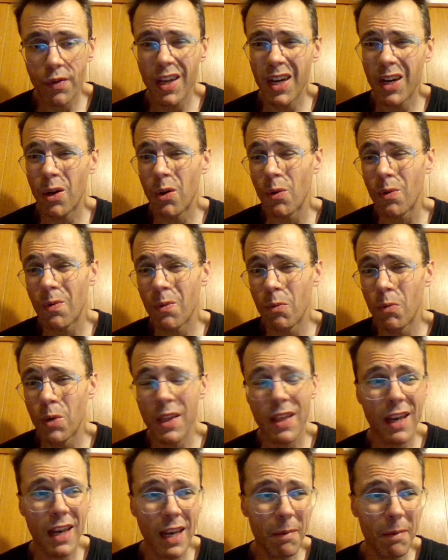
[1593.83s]
Now,
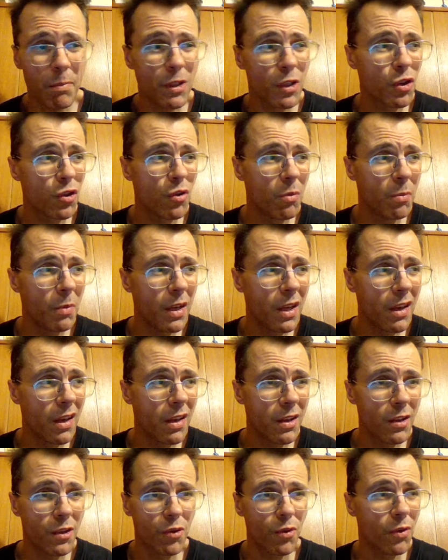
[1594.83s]
what happens to me
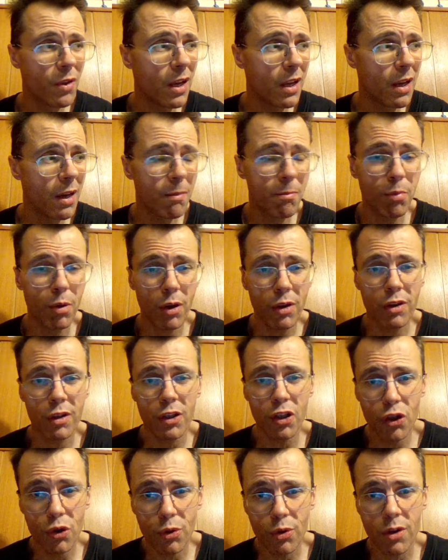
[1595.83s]
is today I bought the
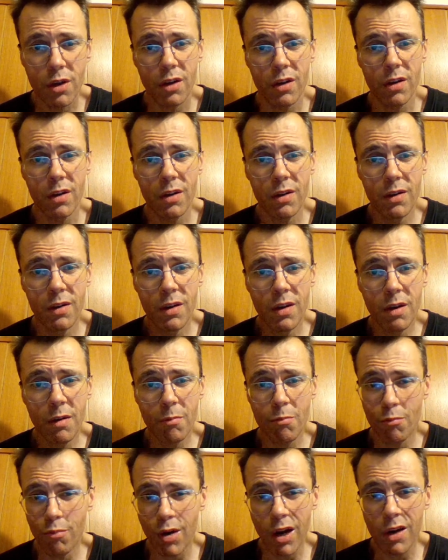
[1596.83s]
sugar,
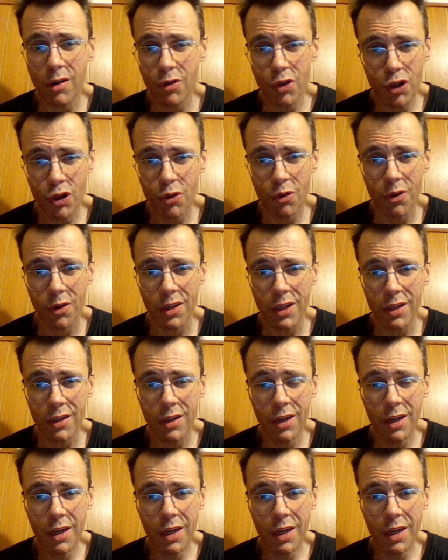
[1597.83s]
brown sugar,